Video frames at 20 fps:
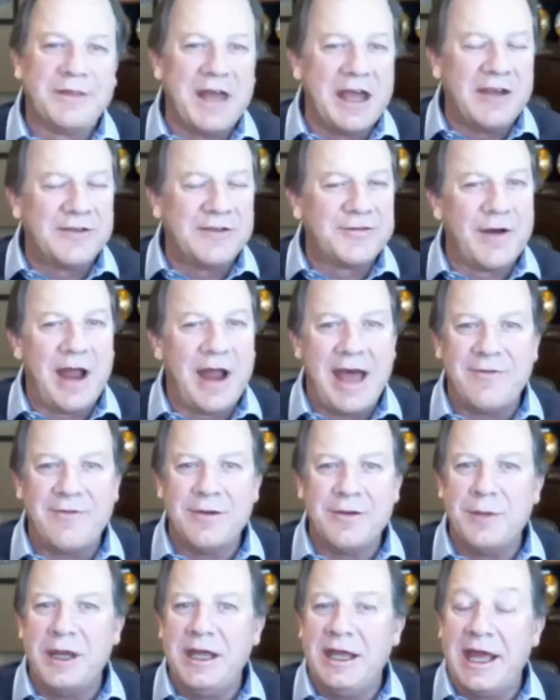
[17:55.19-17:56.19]
thanks for
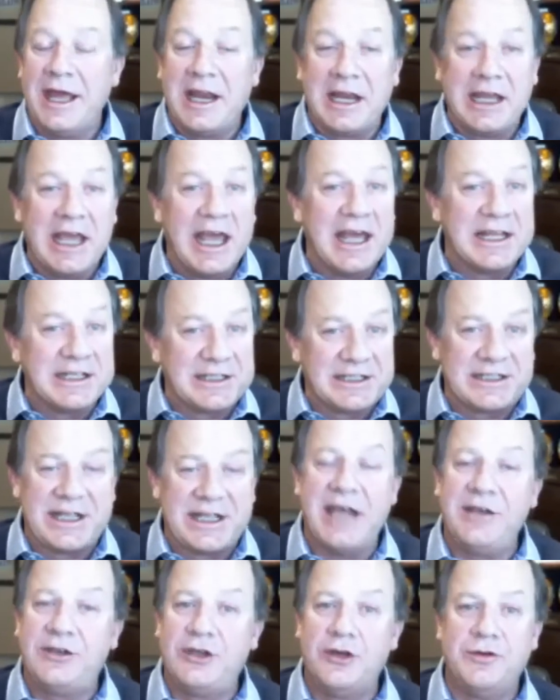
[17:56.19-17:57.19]
having me. And again,
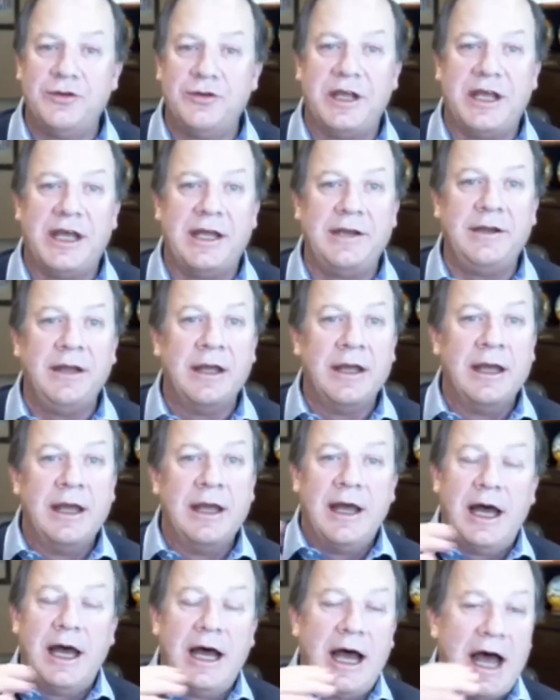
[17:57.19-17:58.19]
stay tuned in.
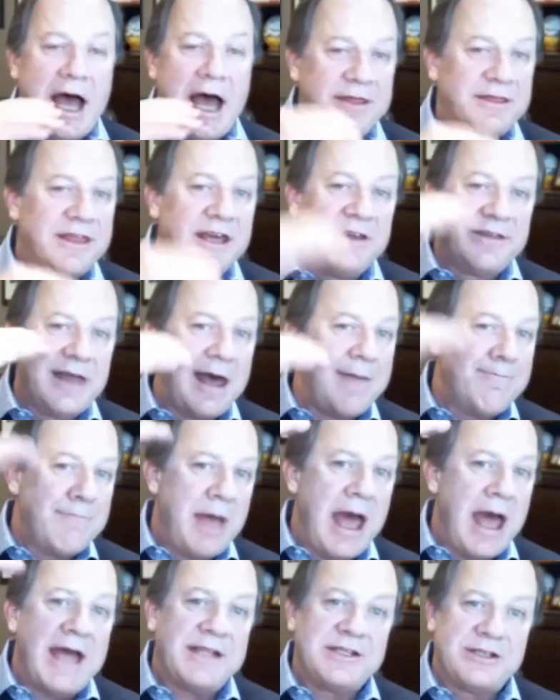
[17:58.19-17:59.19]
I think that
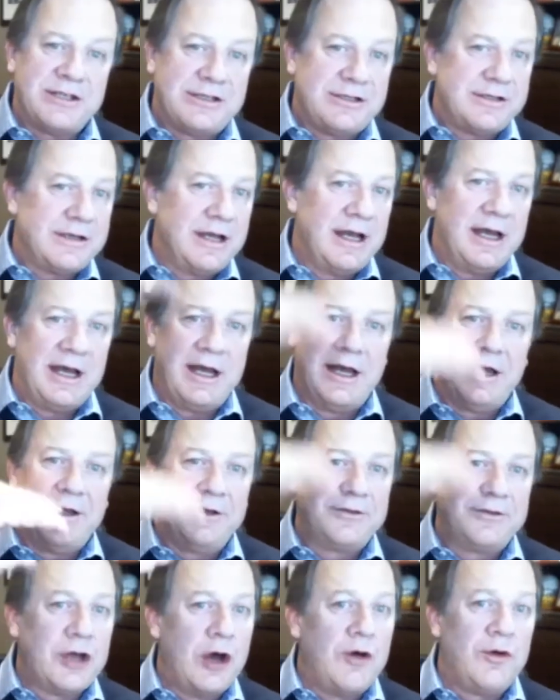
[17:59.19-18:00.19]
match
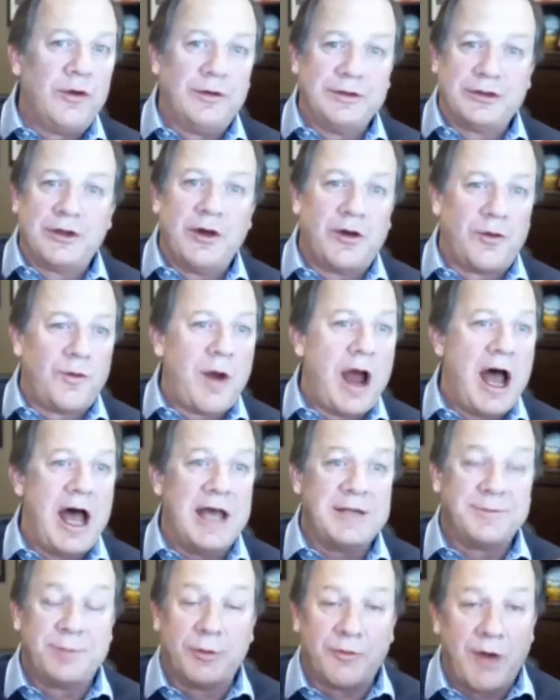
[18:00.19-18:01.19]
total is going to rise, but